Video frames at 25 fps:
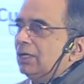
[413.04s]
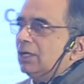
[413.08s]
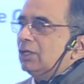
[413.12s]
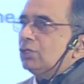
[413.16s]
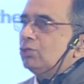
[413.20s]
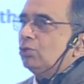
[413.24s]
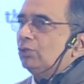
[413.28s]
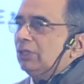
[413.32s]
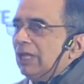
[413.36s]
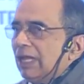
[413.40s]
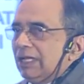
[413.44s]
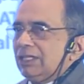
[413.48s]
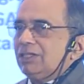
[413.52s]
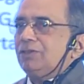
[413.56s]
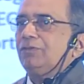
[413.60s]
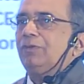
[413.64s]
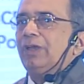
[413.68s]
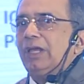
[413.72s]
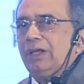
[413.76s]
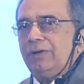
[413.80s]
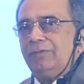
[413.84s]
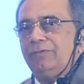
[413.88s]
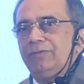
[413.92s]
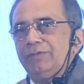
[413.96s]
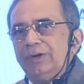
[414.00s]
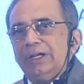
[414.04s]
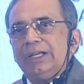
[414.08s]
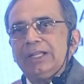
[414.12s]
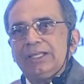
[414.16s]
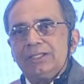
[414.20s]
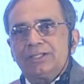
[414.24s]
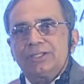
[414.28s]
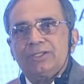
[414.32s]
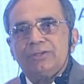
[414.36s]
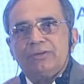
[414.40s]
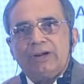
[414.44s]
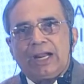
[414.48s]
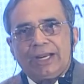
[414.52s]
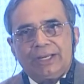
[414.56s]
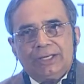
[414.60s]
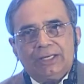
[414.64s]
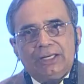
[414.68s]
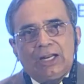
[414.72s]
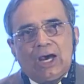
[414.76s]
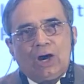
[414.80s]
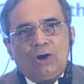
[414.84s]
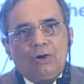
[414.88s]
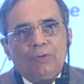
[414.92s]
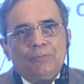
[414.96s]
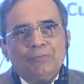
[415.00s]
So that's where it is right
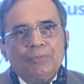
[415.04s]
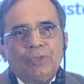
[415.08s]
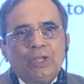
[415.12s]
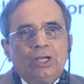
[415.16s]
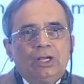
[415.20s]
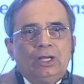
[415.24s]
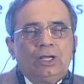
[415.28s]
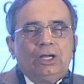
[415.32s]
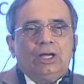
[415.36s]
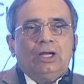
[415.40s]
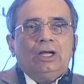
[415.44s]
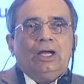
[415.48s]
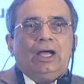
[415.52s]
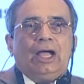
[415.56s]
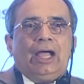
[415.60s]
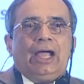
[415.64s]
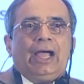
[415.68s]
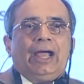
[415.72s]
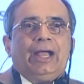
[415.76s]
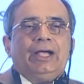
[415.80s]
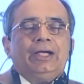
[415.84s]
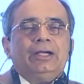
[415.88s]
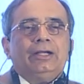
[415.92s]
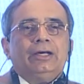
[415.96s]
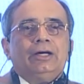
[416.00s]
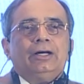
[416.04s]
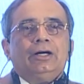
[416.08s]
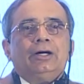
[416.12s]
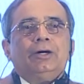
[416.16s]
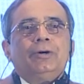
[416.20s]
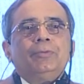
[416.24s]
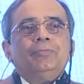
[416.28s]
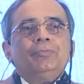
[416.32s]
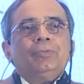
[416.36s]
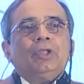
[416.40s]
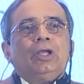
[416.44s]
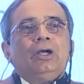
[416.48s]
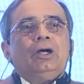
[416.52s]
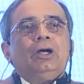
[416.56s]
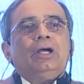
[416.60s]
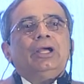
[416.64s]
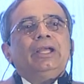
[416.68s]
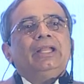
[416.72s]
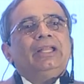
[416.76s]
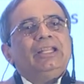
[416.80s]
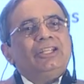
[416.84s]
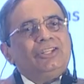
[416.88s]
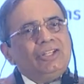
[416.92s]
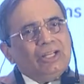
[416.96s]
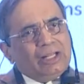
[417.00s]
now. And
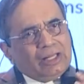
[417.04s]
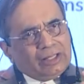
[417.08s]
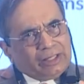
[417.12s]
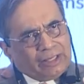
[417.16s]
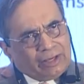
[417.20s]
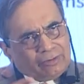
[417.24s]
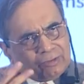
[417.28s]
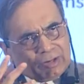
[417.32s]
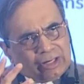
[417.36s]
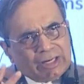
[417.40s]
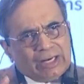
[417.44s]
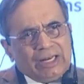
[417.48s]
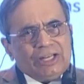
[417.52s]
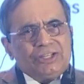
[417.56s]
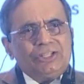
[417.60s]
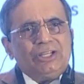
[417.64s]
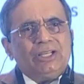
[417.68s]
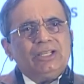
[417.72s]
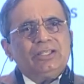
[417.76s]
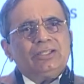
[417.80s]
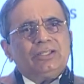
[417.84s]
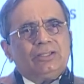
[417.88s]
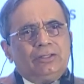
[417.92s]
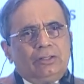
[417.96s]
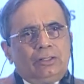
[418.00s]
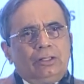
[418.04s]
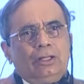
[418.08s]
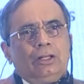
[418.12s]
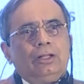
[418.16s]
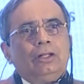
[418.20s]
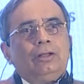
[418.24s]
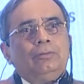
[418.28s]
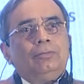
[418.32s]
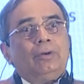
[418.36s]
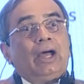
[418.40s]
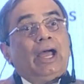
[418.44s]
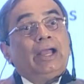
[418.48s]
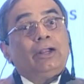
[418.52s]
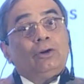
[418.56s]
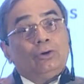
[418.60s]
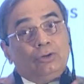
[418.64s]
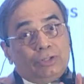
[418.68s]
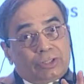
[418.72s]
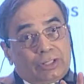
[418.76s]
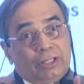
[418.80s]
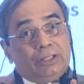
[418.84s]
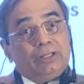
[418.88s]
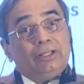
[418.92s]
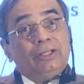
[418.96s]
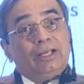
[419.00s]
initial there were glitches. I
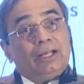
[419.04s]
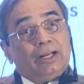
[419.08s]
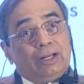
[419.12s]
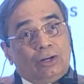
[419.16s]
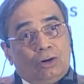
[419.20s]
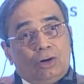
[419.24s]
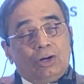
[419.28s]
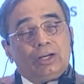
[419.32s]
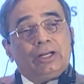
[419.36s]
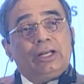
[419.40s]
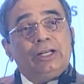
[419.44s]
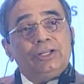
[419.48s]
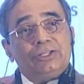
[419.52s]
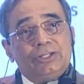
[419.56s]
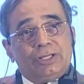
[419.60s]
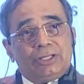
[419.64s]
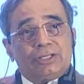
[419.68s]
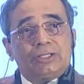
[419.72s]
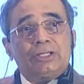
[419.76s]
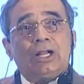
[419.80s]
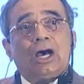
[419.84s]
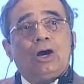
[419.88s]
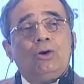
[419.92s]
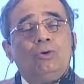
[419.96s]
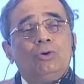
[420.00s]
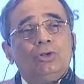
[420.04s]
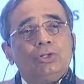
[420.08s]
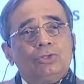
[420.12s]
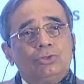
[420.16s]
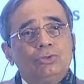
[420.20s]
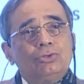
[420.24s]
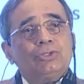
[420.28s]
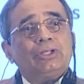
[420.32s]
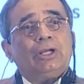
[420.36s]
don't say they are not glitches now also.